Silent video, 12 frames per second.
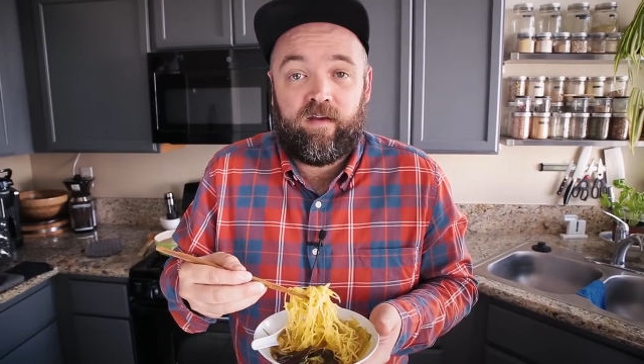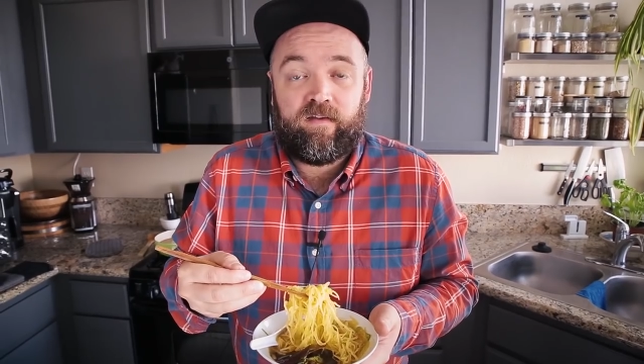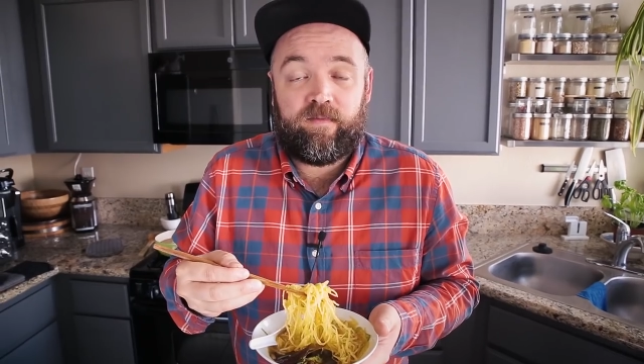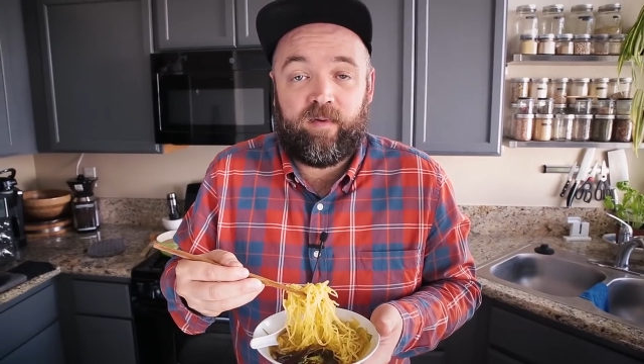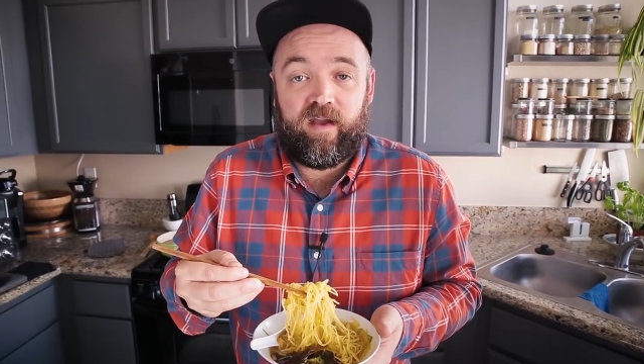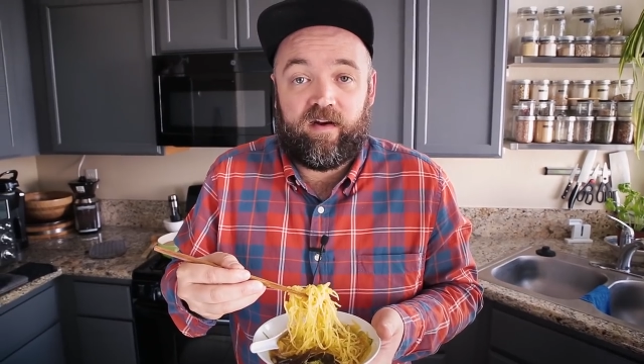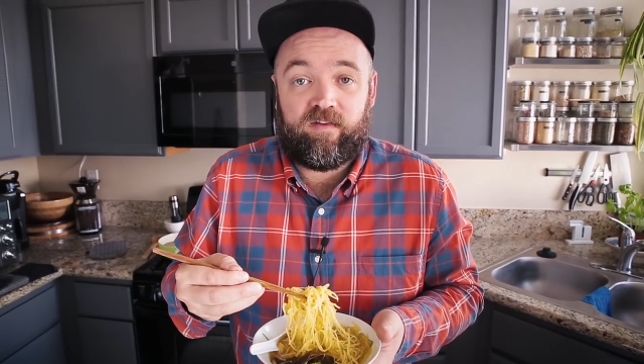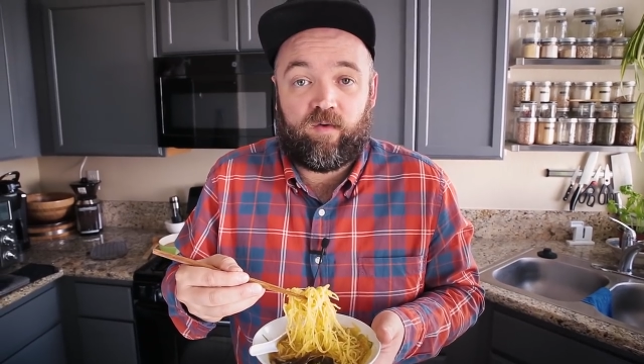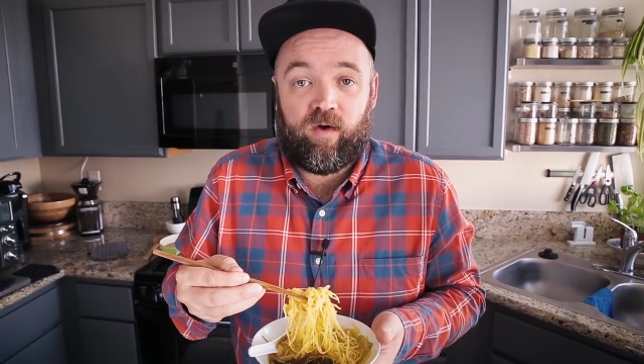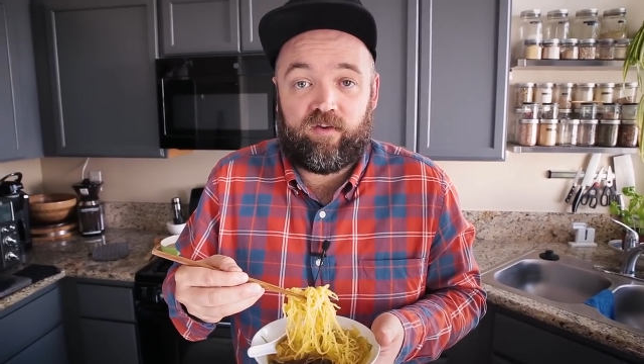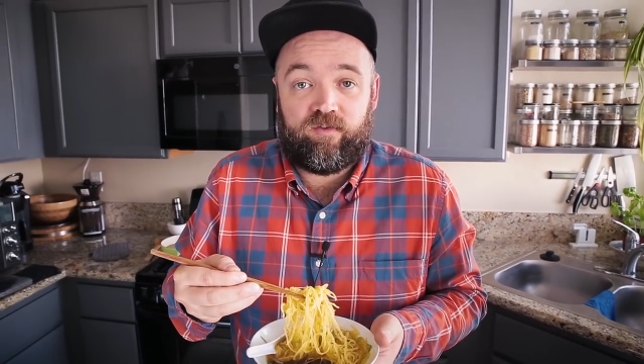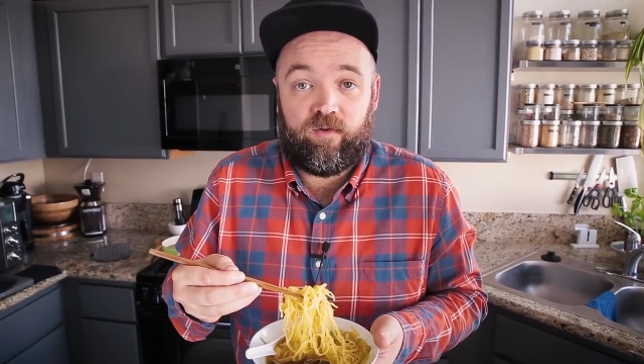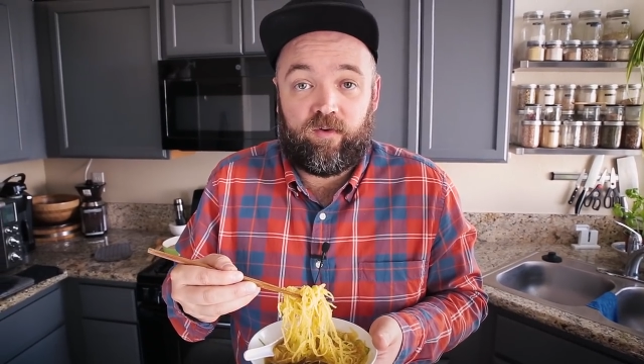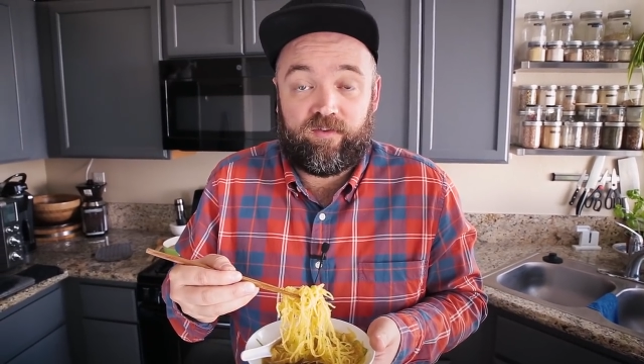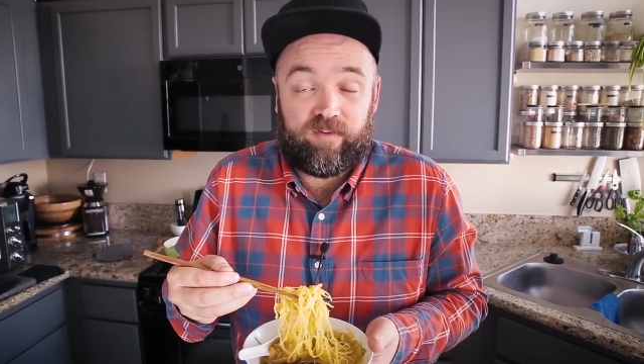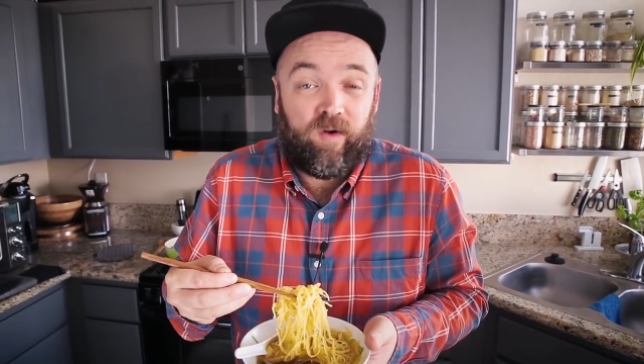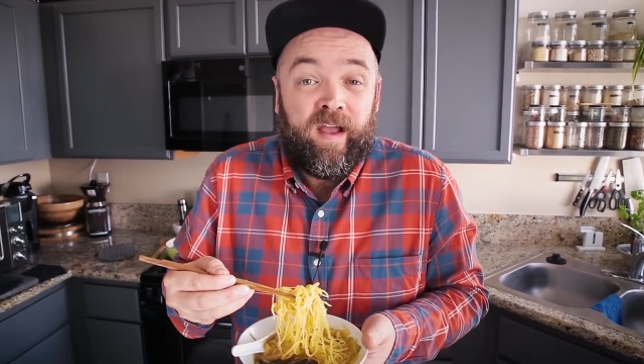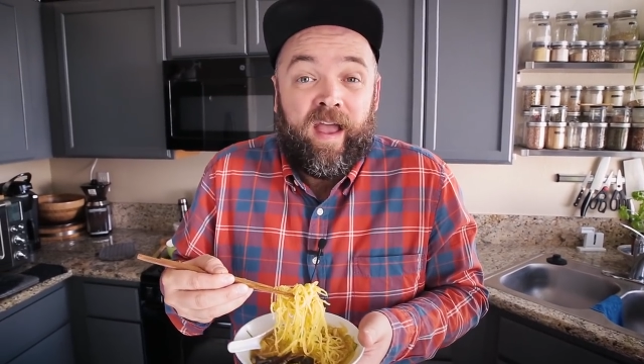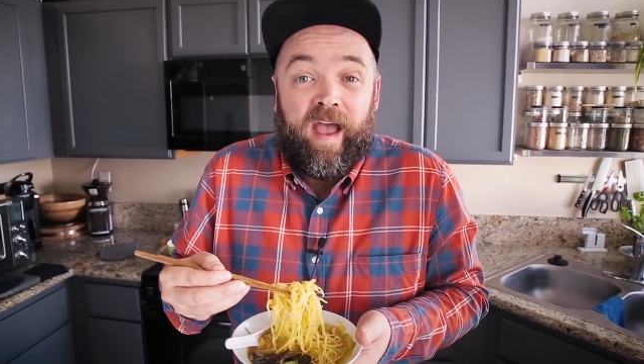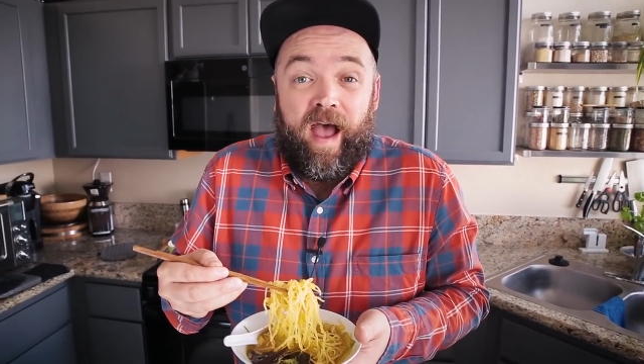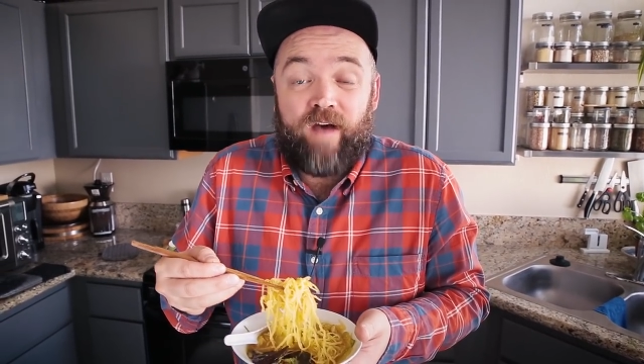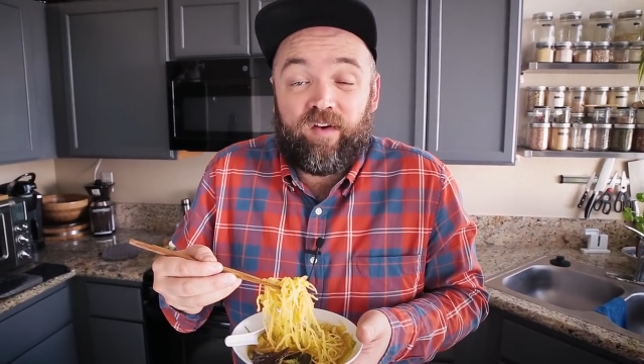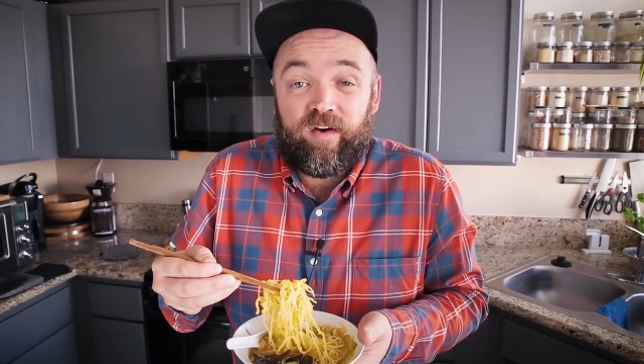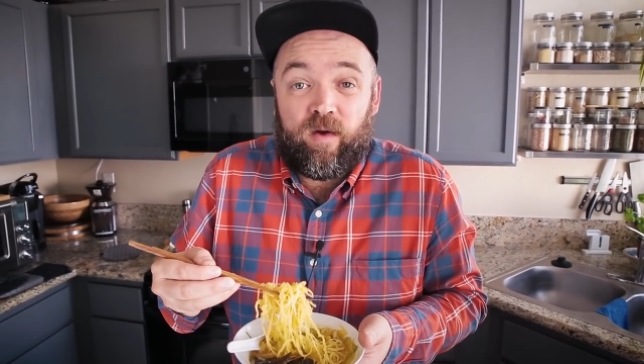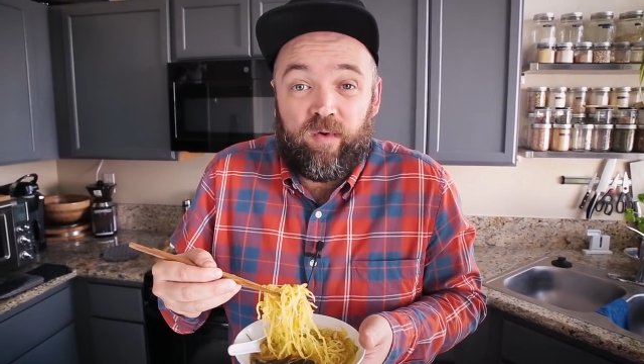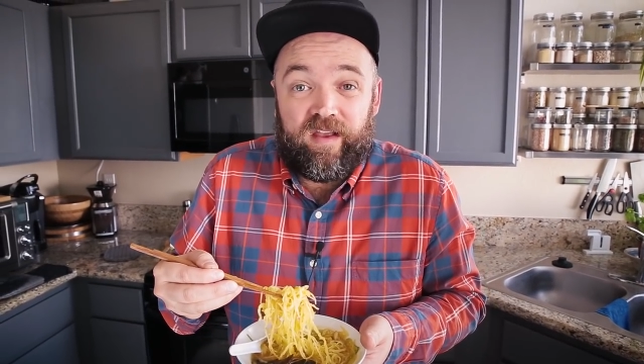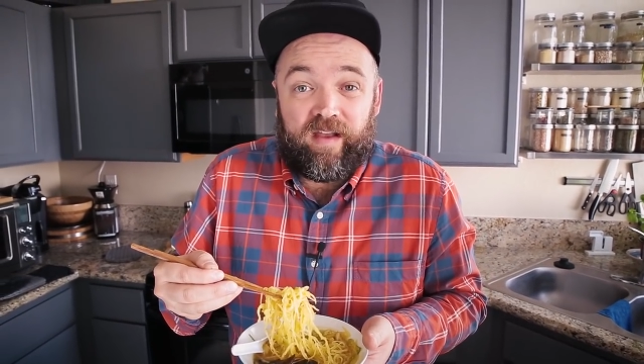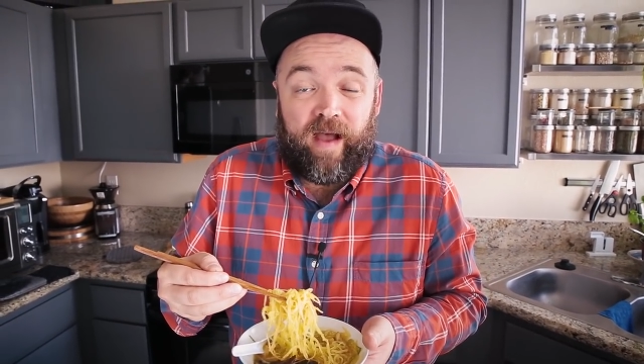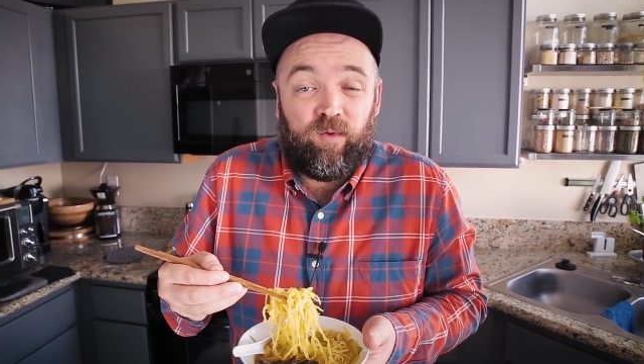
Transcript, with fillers: spaghetti squash noodle. So have a great week.